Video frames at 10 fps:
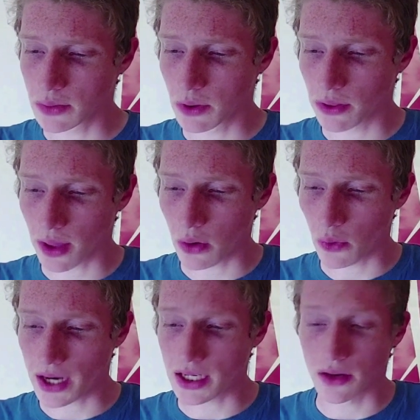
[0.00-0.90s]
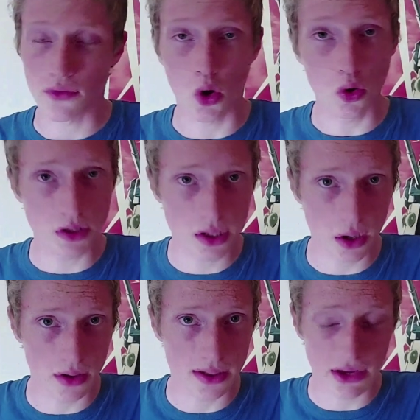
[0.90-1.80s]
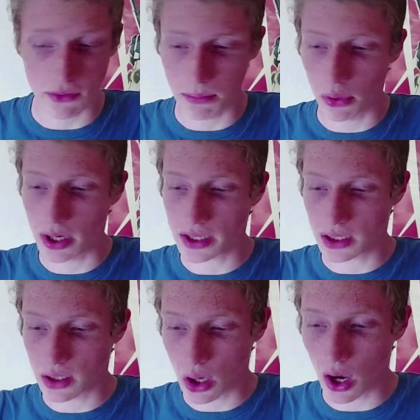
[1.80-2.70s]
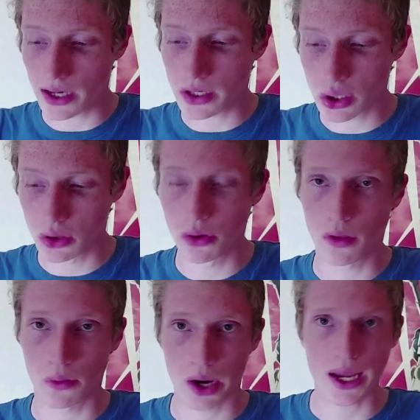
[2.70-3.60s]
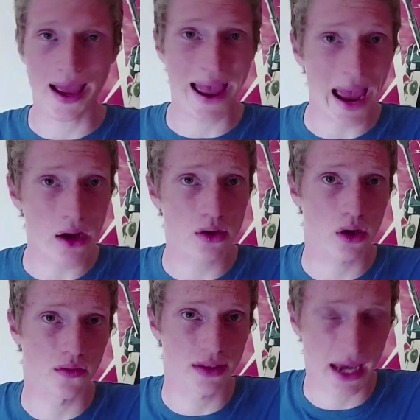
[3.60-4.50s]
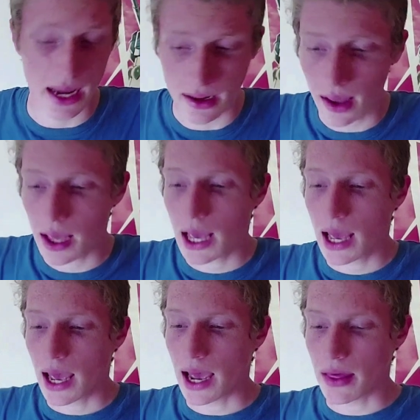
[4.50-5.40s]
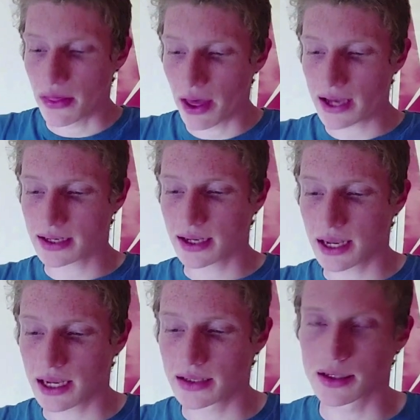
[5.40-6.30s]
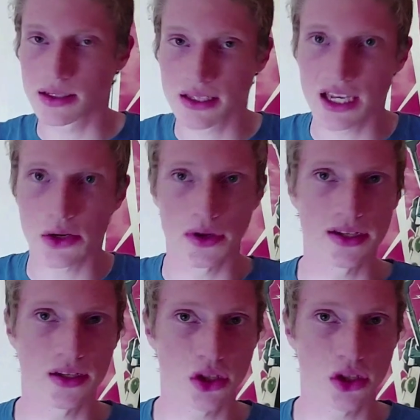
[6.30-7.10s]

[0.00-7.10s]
with a rating of also seven point nine two three out of ten. And that is Series